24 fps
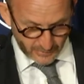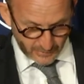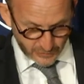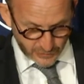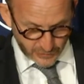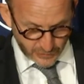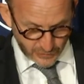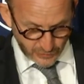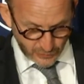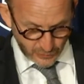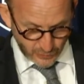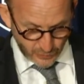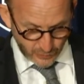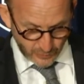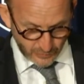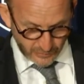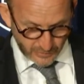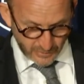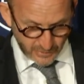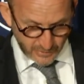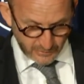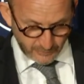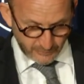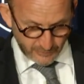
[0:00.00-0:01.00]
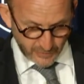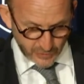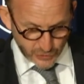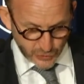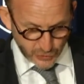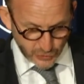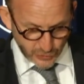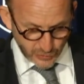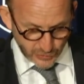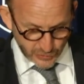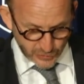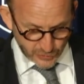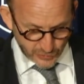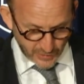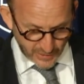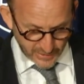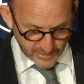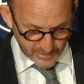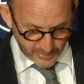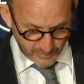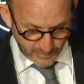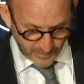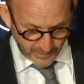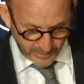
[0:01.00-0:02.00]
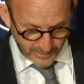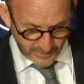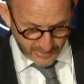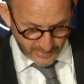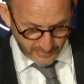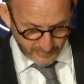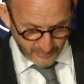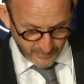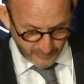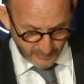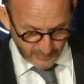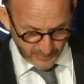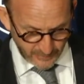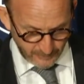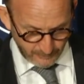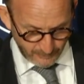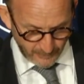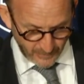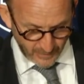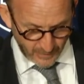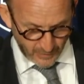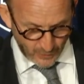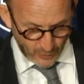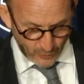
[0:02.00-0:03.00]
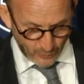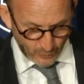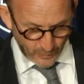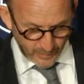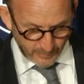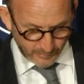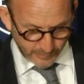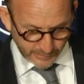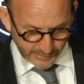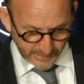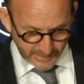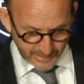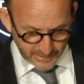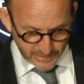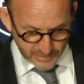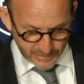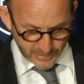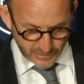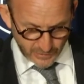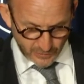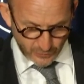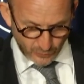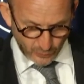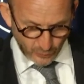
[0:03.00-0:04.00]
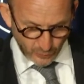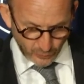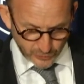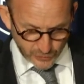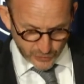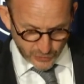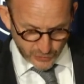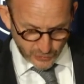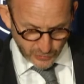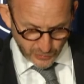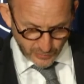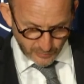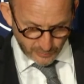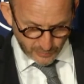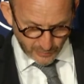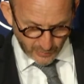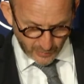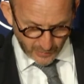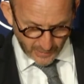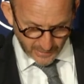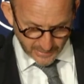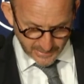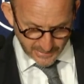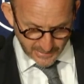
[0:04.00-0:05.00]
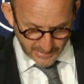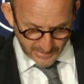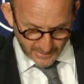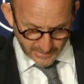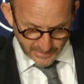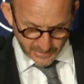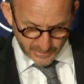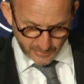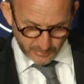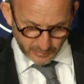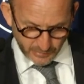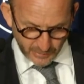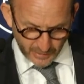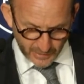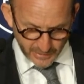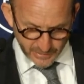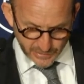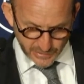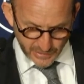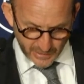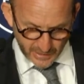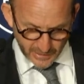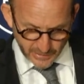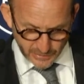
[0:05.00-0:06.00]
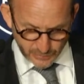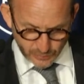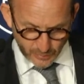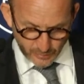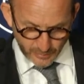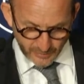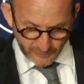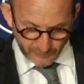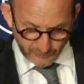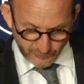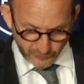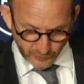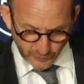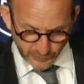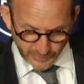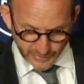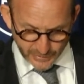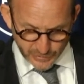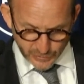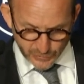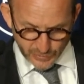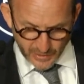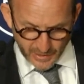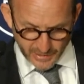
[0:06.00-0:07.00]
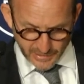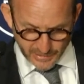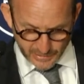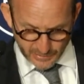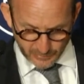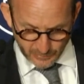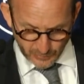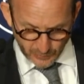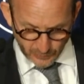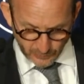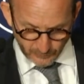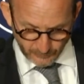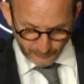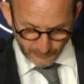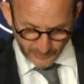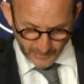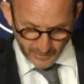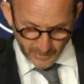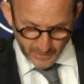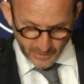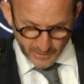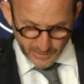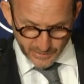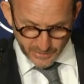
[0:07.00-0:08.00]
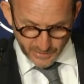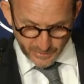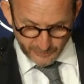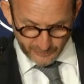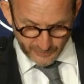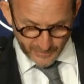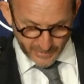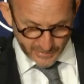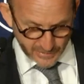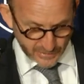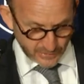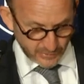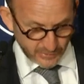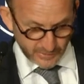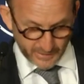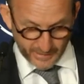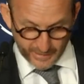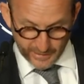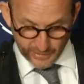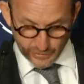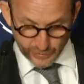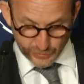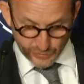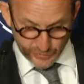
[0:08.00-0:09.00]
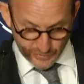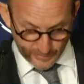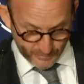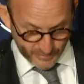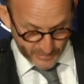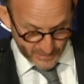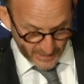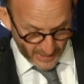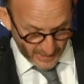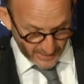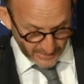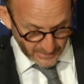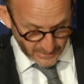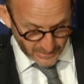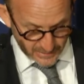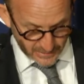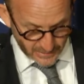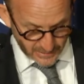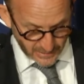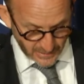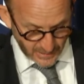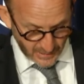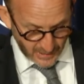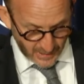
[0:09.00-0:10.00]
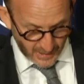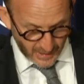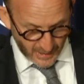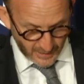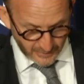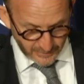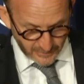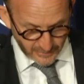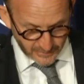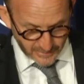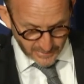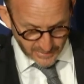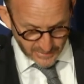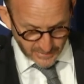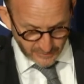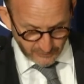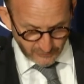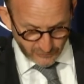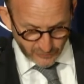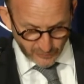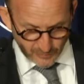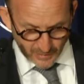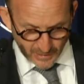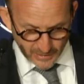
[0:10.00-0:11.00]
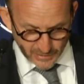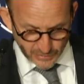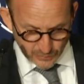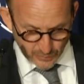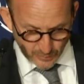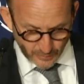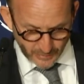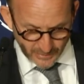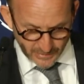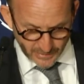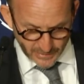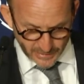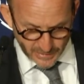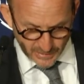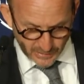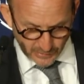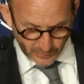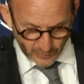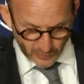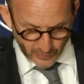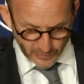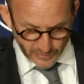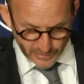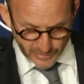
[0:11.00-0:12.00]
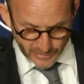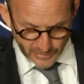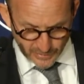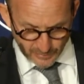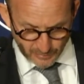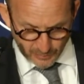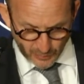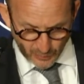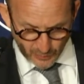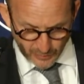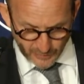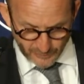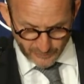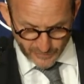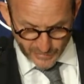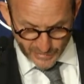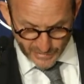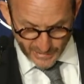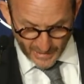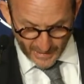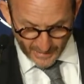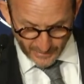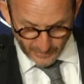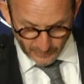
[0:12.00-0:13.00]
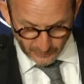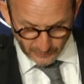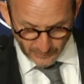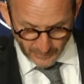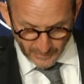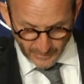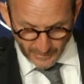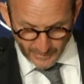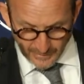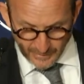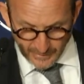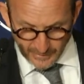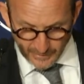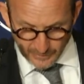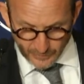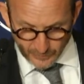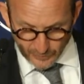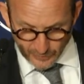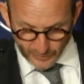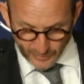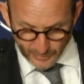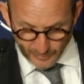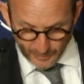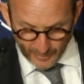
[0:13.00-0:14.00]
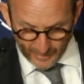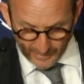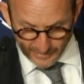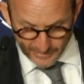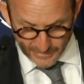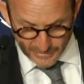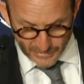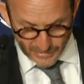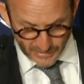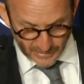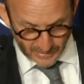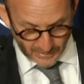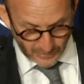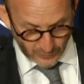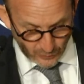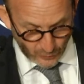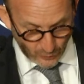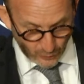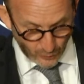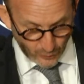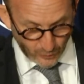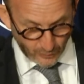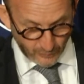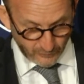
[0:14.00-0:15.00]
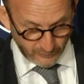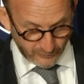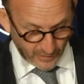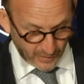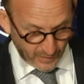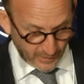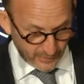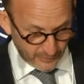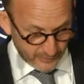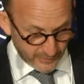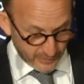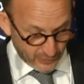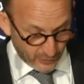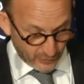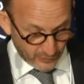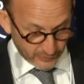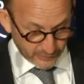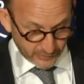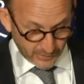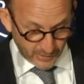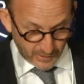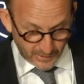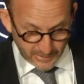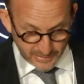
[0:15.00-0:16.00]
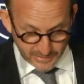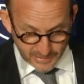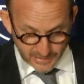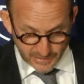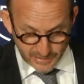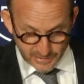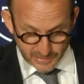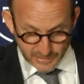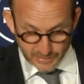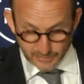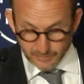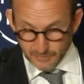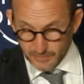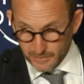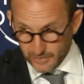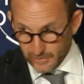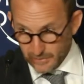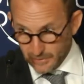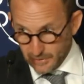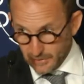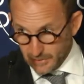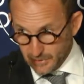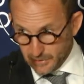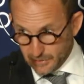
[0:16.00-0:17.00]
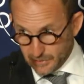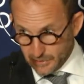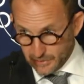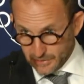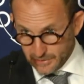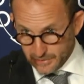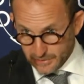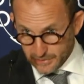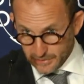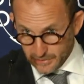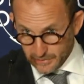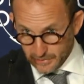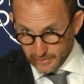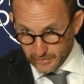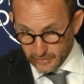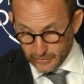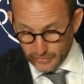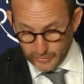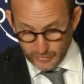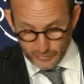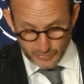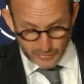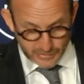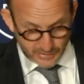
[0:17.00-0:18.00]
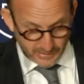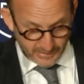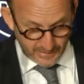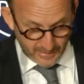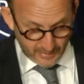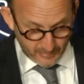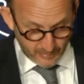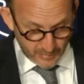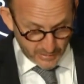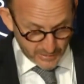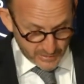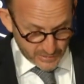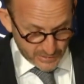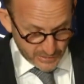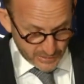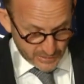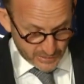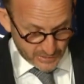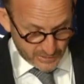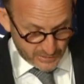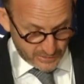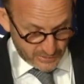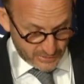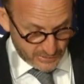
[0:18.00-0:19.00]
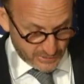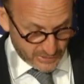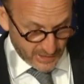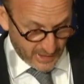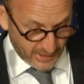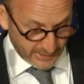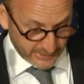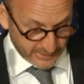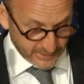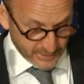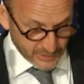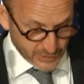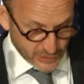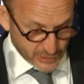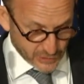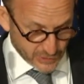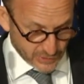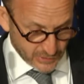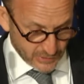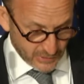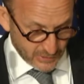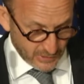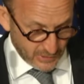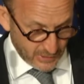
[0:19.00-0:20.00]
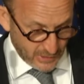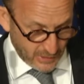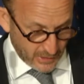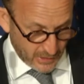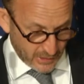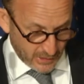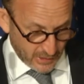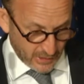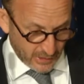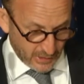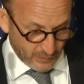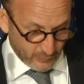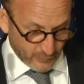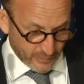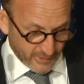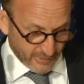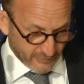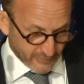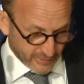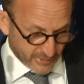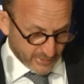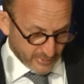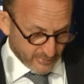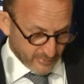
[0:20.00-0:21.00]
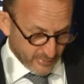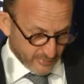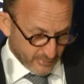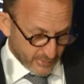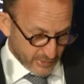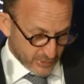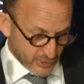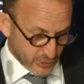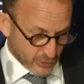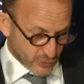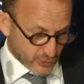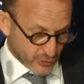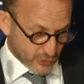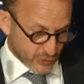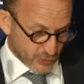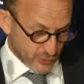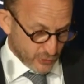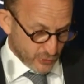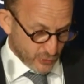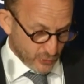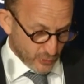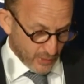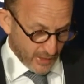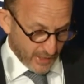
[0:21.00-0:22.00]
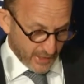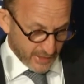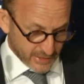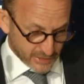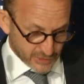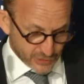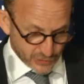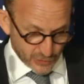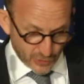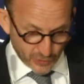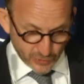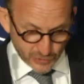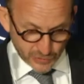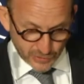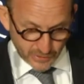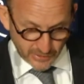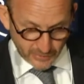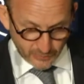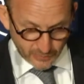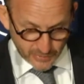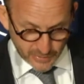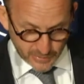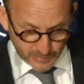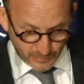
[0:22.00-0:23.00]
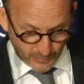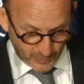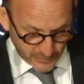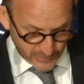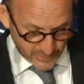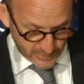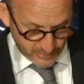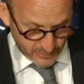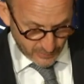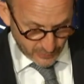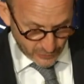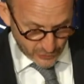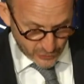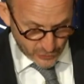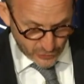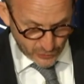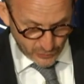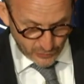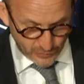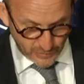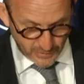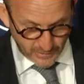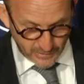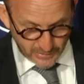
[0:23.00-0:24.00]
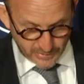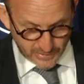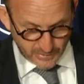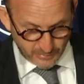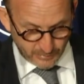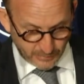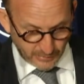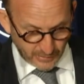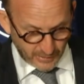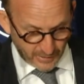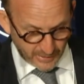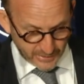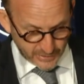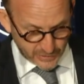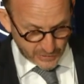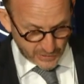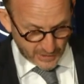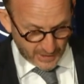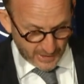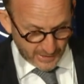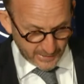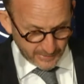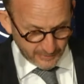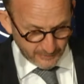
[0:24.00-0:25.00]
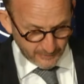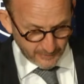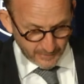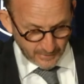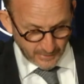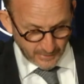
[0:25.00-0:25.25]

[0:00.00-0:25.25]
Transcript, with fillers: to the, the tuna traceability commitment. We pledge that all tuna products in our supply chains will be fully traceable to the vessel and trip dates, and that this information will be disclosed at the point of sale, either on the packaging or via an online system. So that's a hugely ambitious challenge. Uh, we have a commitment to a socially responsible tuna supply chain.